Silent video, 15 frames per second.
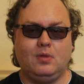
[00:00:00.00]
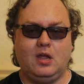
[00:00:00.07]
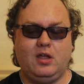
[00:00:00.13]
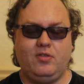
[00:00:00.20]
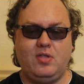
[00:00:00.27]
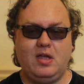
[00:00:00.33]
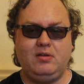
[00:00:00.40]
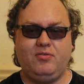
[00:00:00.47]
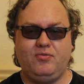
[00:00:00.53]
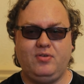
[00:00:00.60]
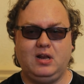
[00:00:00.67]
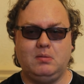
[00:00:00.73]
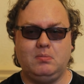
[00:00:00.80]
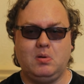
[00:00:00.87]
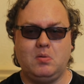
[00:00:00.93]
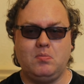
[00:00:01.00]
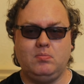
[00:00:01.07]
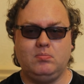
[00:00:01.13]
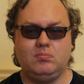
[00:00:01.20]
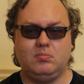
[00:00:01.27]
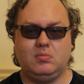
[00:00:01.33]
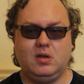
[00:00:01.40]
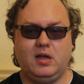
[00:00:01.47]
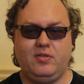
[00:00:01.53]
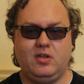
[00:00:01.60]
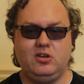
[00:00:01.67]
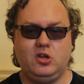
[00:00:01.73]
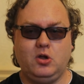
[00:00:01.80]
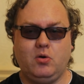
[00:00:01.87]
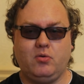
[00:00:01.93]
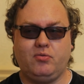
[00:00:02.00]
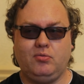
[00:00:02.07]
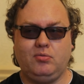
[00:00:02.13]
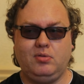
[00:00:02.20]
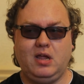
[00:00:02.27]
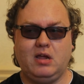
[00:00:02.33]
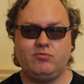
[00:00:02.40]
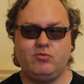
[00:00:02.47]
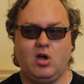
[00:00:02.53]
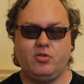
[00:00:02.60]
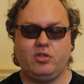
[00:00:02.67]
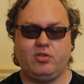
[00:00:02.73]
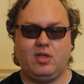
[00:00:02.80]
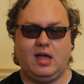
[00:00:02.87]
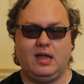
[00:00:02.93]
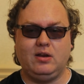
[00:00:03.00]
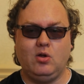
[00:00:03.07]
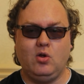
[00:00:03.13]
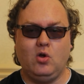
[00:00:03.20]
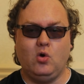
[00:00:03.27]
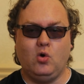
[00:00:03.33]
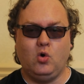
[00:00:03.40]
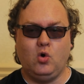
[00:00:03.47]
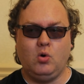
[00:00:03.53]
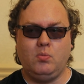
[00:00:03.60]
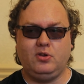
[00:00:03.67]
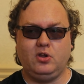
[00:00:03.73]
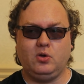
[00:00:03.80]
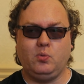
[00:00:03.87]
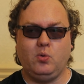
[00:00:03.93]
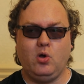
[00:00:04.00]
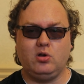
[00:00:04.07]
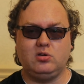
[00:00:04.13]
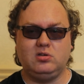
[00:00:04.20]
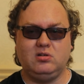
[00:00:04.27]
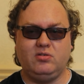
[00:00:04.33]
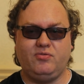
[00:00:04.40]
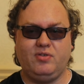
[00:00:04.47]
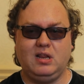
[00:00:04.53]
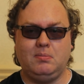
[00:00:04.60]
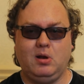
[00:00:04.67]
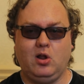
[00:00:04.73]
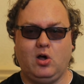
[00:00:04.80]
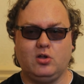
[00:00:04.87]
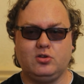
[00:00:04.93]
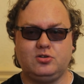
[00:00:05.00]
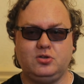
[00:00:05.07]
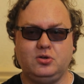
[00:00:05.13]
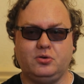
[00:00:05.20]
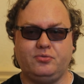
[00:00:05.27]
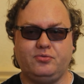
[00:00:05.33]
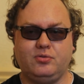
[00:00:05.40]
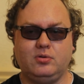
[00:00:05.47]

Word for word: and then film it and then do it from there rather than hope that it works and film a lot of stuff.